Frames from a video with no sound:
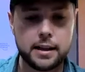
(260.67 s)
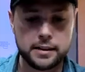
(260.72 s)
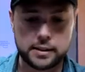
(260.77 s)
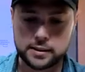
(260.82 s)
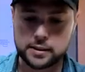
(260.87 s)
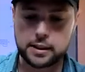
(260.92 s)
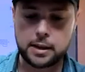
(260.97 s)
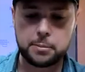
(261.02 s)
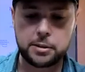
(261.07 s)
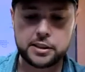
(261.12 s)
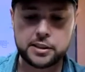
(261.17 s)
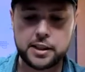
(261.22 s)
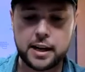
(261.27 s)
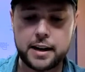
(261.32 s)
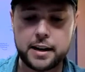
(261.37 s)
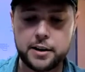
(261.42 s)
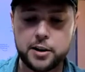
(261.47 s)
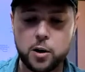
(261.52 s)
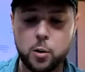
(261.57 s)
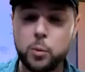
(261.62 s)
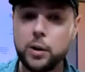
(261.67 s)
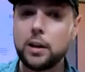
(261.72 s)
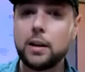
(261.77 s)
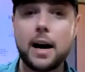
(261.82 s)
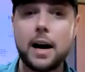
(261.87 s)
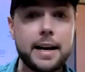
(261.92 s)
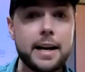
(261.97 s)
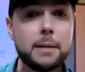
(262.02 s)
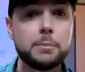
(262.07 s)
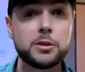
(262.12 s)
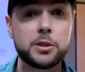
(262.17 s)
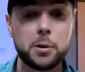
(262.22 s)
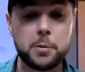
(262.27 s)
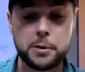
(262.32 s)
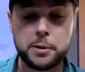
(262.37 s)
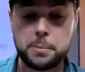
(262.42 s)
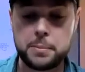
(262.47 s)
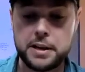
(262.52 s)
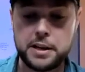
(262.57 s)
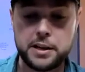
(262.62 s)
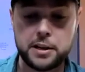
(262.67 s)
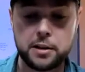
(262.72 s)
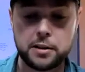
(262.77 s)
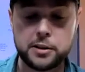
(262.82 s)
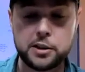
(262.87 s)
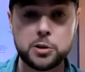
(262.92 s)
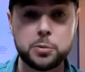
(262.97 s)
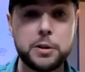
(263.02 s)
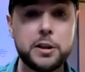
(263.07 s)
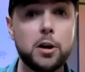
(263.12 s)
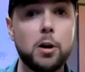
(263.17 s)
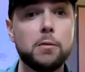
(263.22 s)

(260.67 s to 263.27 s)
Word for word: the celebrity side, I know will.i.am's going to be here this week.